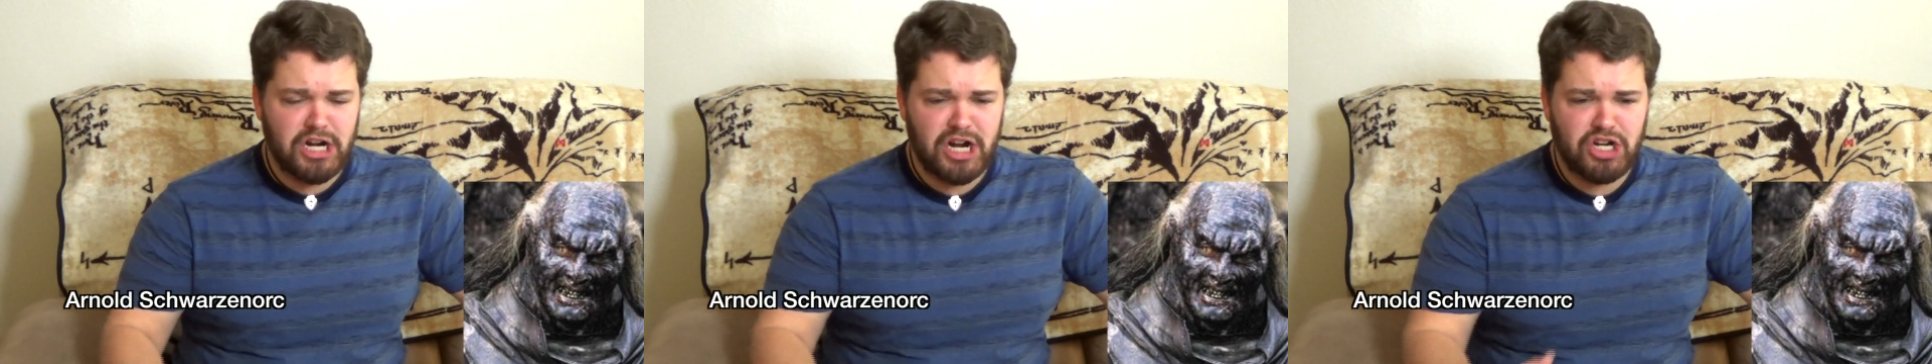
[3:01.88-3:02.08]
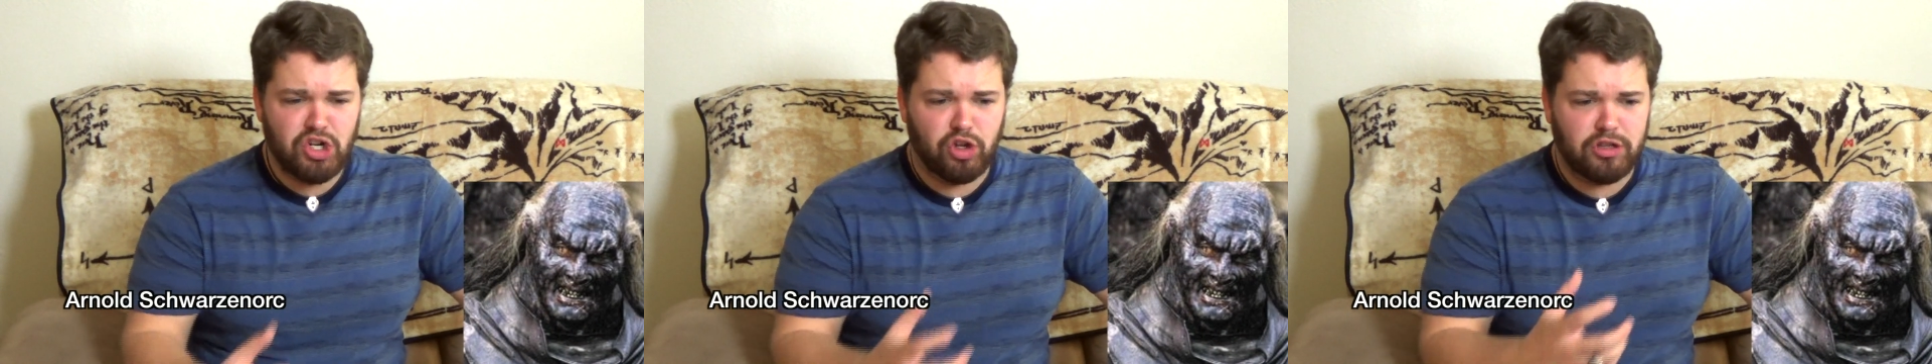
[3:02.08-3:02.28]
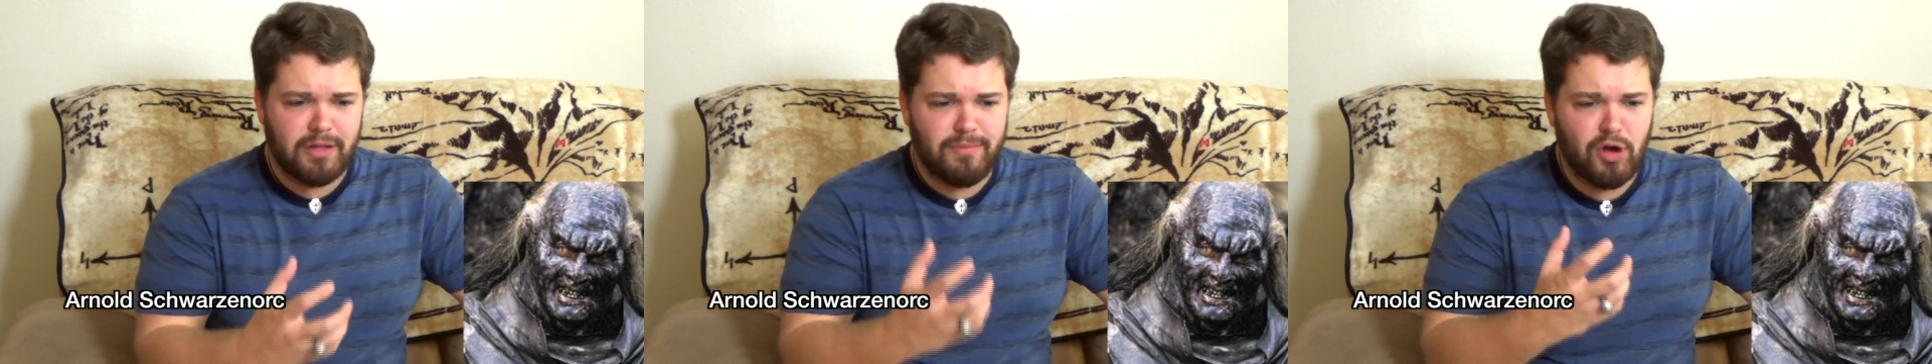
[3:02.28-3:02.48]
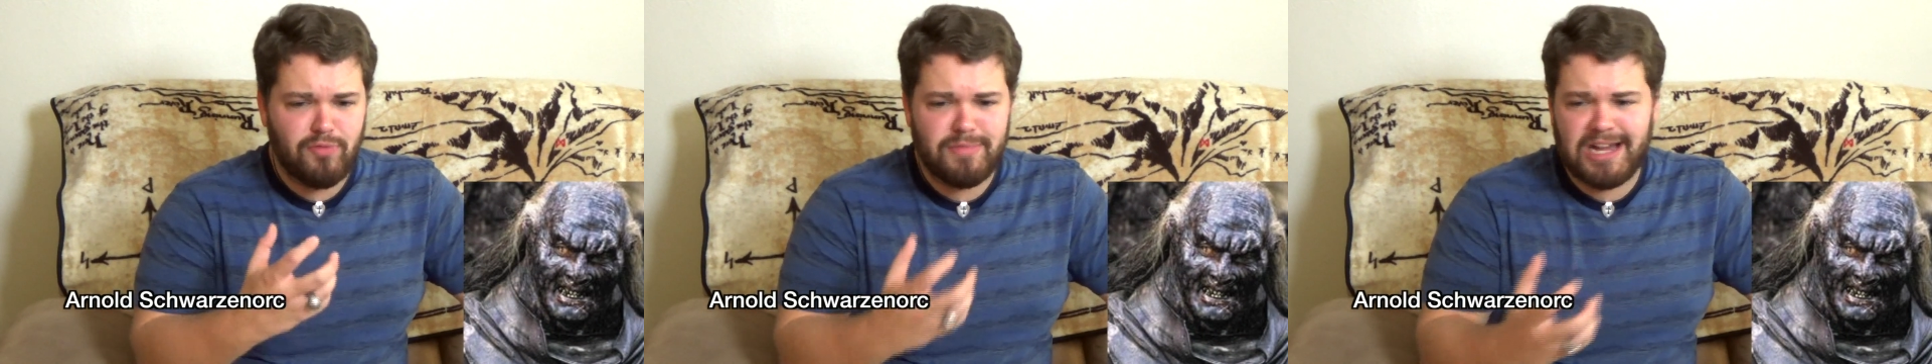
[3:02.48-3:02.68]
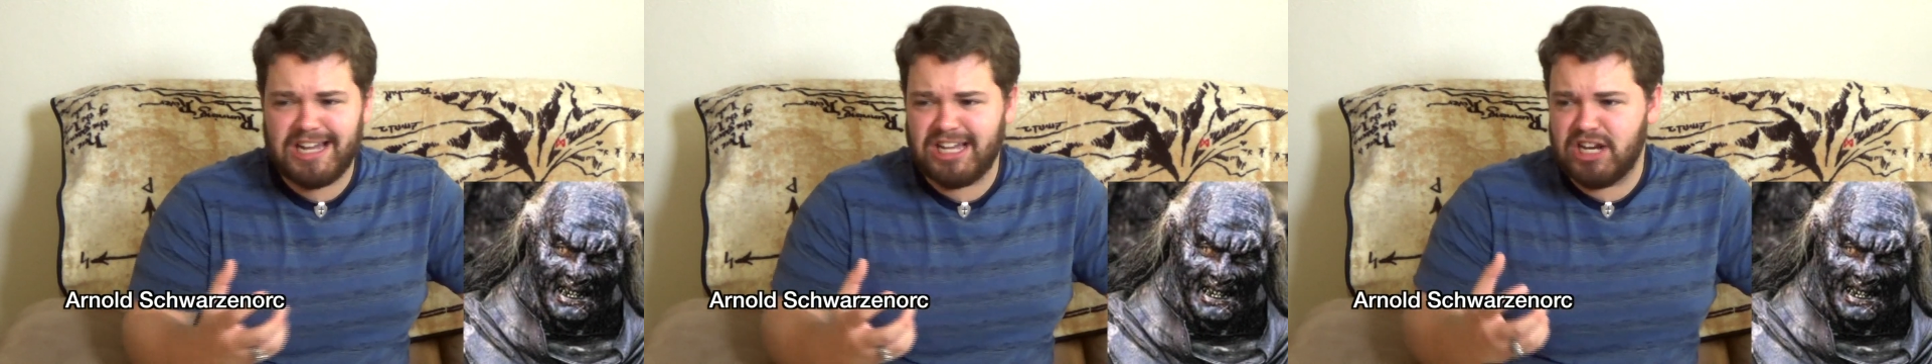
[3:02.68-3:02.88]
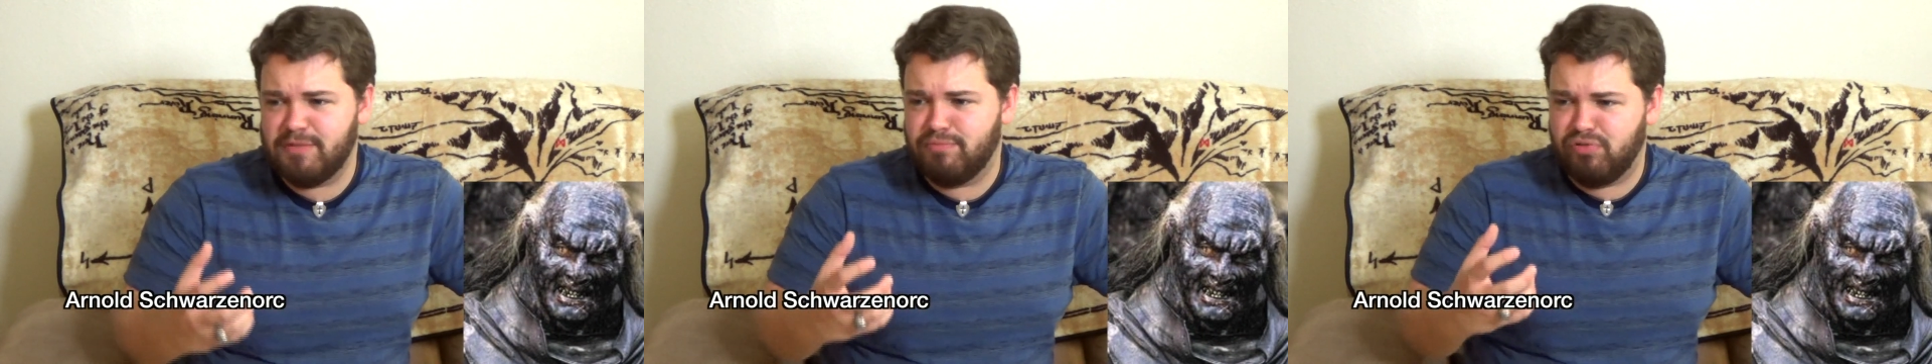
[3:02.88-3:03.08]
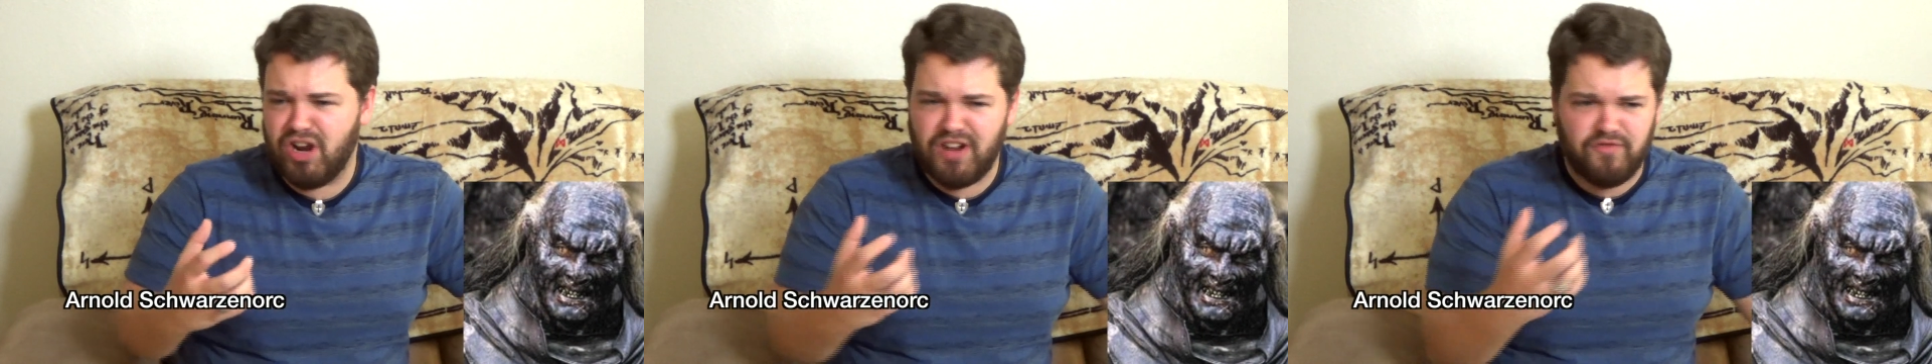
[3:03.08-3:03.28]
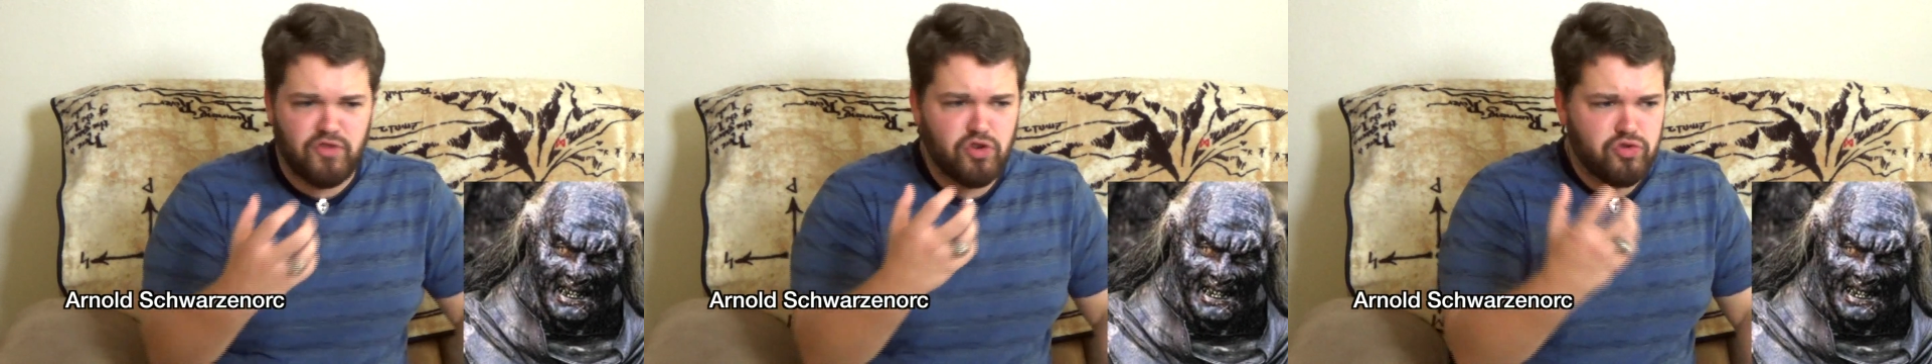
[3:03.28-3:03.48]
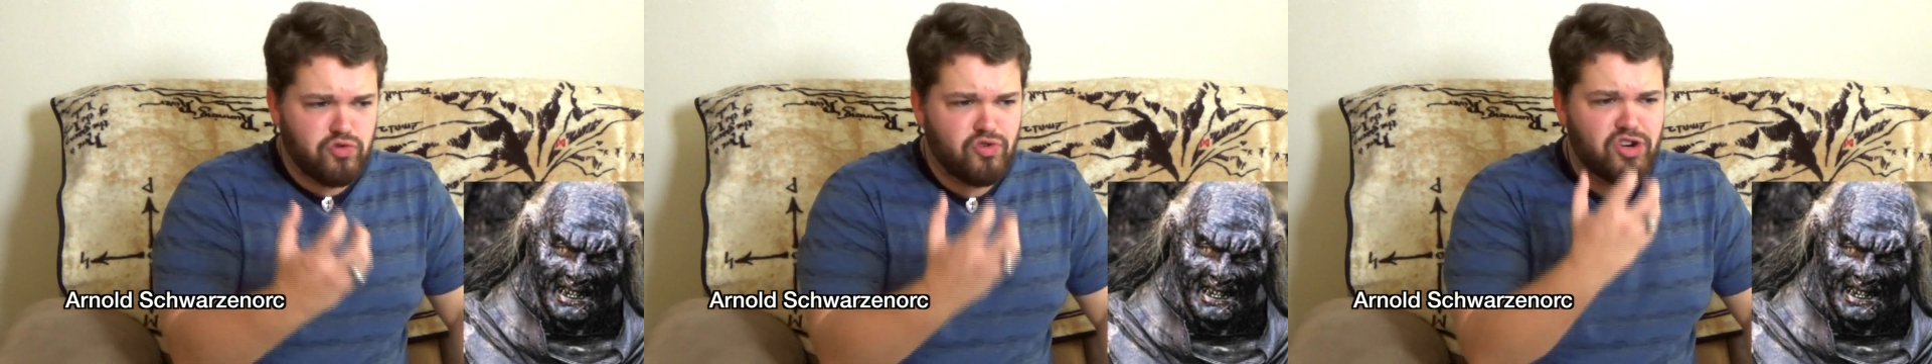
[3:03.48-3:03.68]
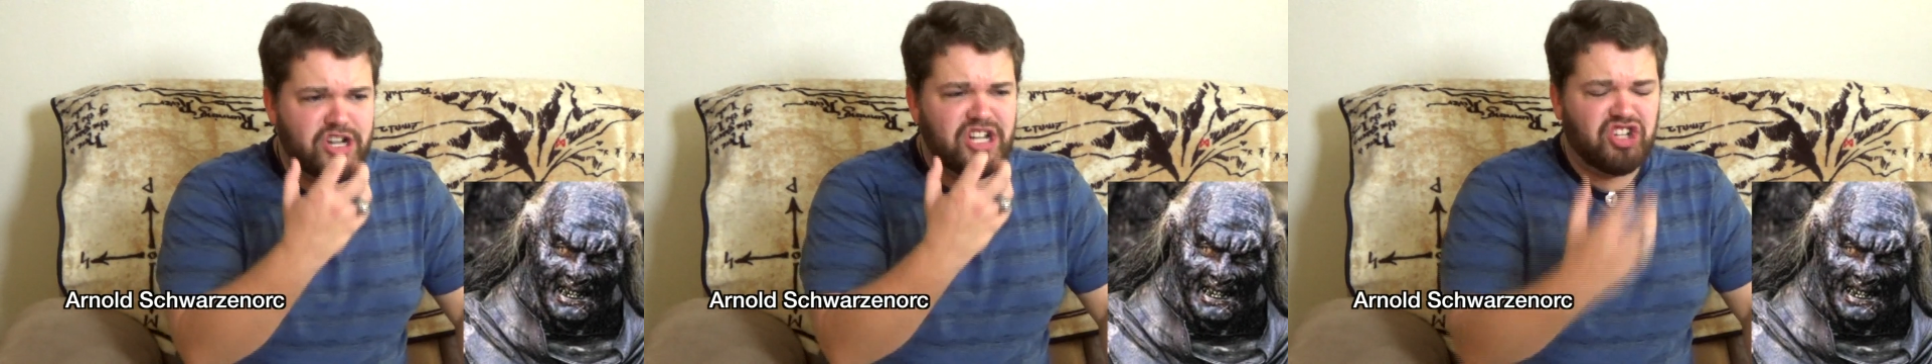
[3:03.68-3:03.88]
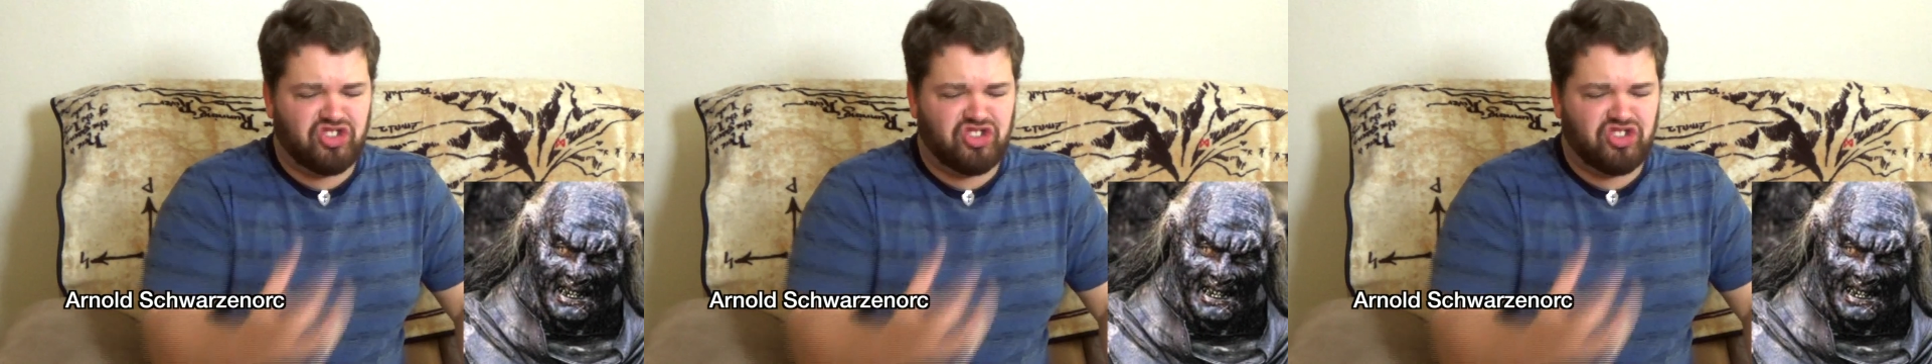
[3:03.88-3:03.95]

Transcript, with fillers: ate nothing but maggoty bread for three